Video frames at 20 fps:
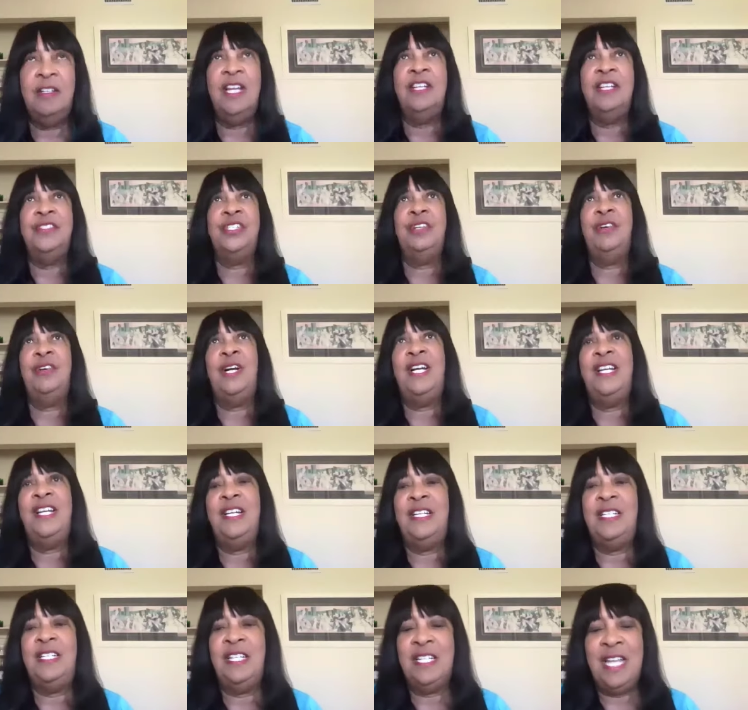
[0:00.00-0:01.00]
so
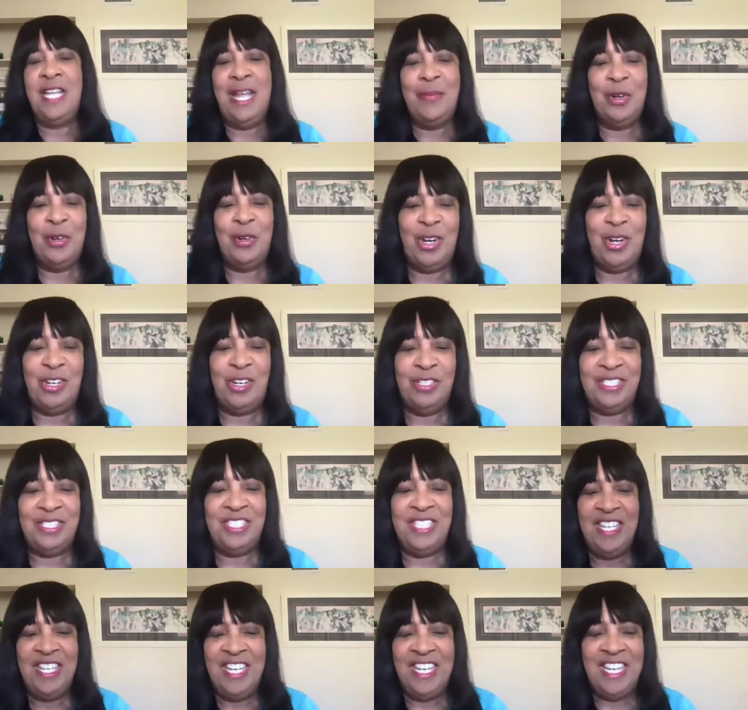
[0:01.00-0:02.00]
I came across,
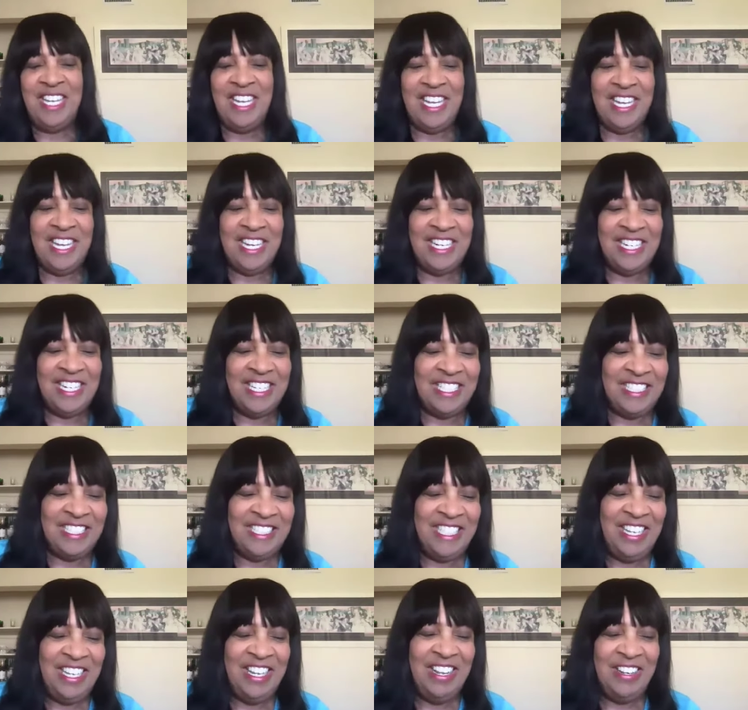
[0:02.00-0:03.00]
uh,
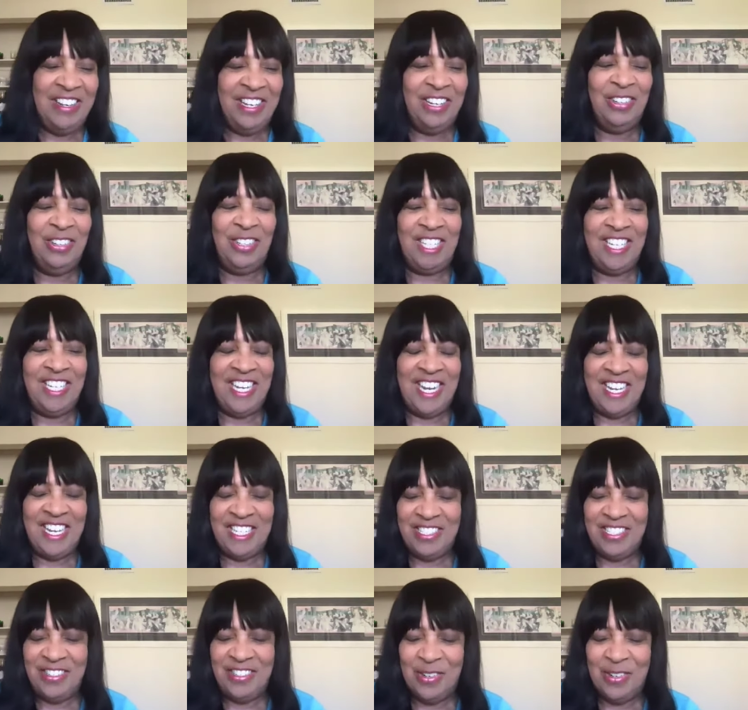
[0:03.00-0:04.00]
literally, I had
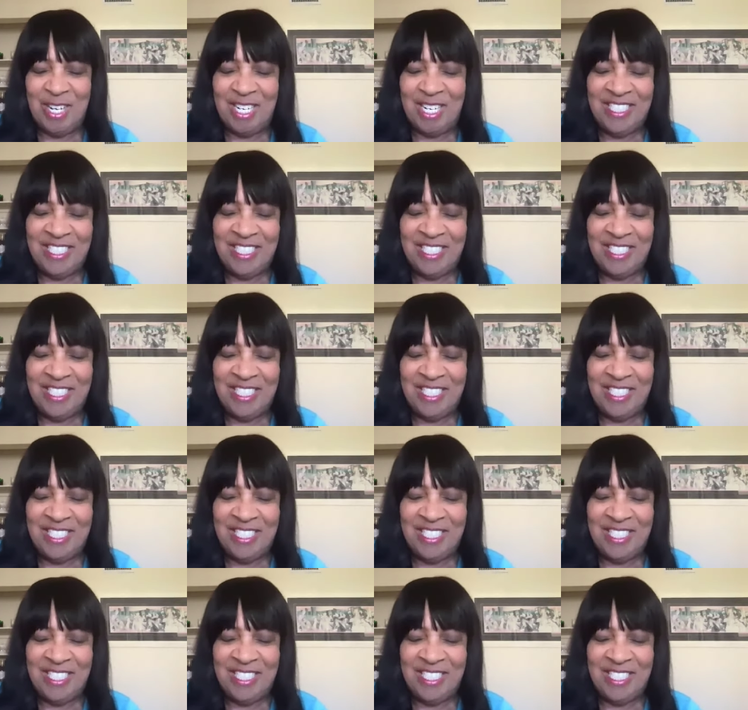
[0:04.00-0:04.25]
to,